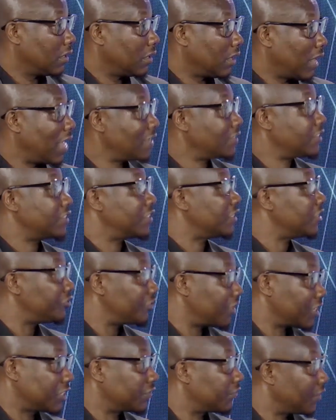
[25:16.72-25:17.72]
has his
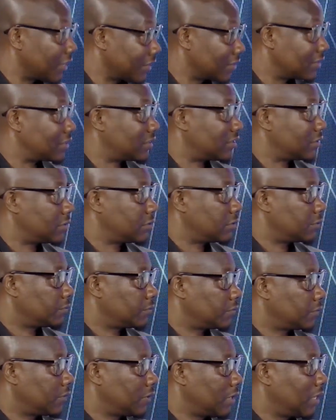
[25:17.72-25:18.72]
interest first,
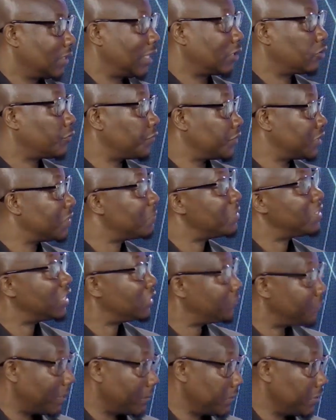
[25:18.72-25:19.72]
and that of his
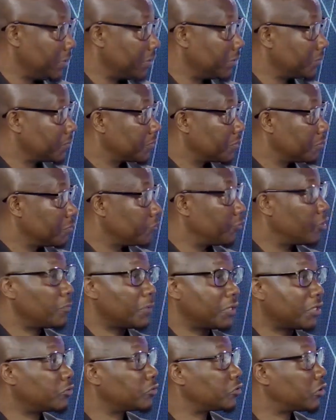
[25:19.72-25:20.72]
immediate family, before you
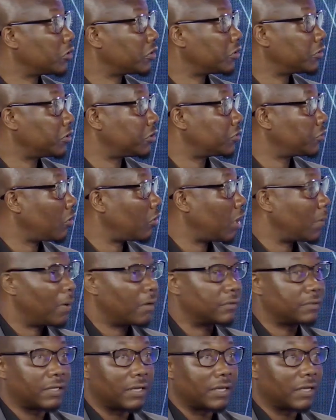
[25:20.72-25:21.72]
begin to talk
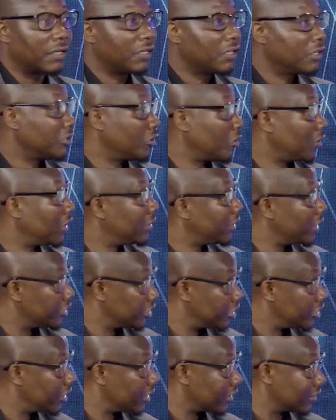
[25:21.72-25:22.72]
about the other
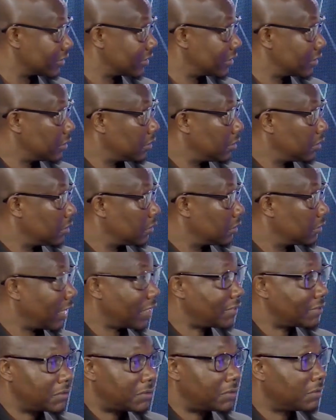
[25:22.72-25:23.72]
Nigerians.
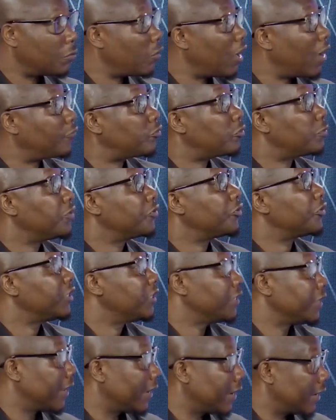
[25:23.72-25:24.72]
We have to be real
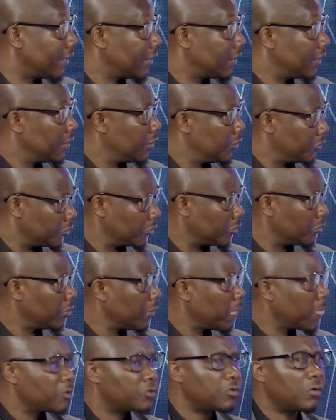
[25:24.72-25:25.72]
here, you
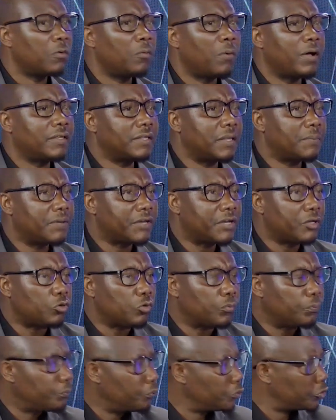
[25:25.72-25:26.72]
know. So when they begin
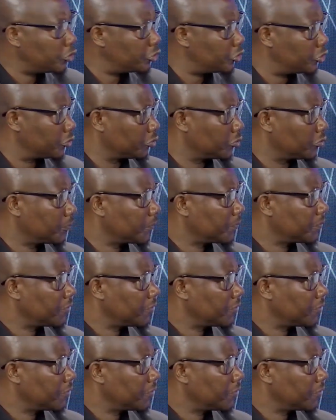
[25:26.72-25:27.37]
to push you,